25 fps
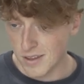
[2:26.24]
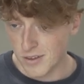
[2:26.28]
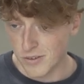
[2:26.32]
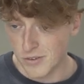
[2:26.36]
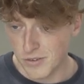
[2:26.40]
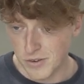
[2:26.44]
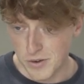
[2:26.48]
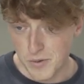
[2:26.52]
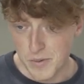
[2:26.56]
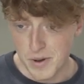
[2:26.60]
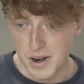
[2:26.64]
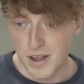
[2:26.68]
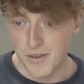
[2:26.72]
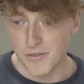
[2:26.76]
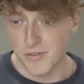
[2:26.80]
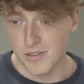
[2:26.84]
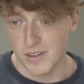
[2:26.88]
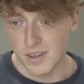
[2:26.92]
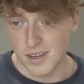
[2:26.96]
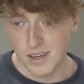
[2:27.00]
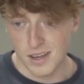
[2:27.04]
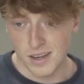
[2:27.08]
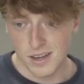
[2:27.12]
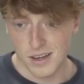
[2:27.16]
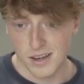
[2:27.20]
So when
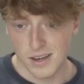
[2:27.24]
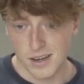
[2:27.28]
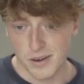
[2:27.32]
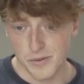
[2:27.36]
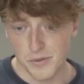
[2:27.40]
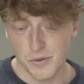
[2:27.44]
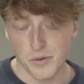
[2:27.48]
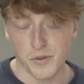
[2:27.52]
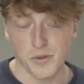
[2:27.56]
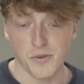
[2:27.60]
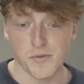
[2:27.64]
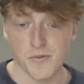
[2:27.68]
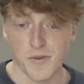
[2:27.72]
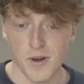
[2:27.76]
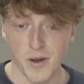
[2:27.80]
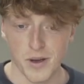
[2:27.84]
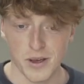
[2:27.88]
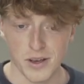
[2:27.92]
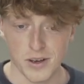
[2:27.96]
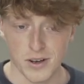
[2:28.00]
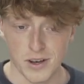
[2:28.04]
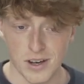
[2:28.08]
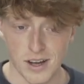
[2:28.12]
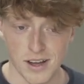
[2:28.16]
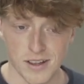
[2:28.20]
all the
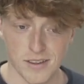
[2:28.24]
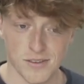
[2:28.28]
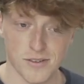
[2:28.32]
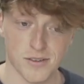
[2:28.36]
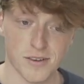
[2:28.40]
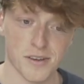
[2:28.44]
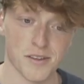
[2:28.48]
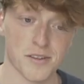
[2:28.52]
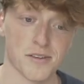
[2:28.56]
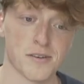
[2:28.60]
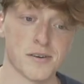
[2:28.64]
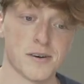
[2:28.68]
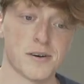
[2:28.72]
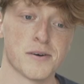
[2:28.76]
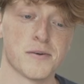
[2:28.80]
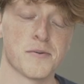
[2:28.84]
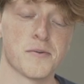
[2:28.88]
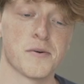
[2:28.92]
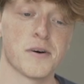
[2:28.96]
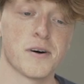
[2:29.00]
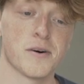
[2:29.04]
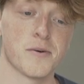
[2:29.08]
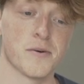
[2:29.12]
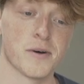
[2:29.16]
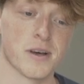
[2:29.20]
rowing got cancelled, I
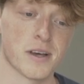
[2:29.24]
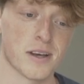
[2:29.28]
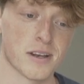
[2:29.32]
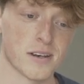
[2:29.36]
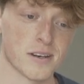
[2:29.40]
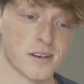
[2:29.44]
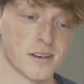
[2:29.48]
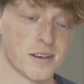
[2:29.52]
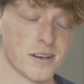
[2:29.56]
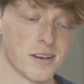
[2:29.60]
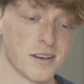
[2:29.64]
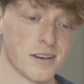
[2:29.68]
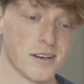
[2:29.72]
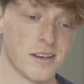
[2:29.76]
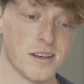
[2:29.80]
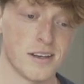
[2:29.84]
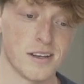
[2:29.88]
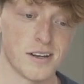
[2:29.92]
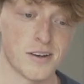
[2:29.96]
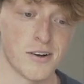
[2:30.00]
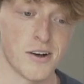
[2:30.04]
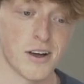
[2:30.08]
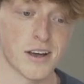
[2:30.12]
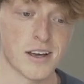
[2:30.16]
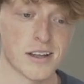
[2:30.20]
thought, oh, I can
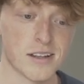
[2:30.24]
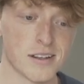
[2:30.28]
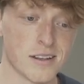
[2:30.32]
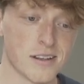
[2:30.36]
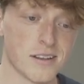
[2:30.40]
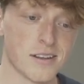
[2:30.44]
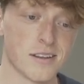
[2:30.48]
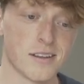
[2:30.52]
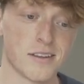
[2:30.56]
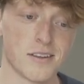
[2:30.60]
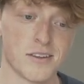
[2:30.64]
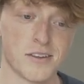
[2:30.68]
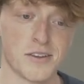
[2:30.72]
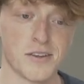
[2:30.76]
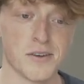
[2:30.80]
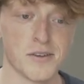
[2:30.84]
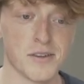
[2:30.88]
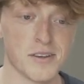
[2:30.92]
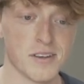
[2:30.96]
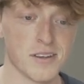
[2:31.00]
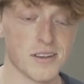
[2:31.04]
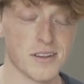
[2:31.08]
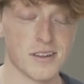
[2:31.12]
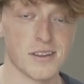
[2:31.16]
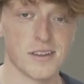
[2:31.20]
do
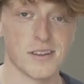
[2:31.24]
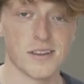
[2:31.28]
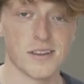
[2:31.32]
the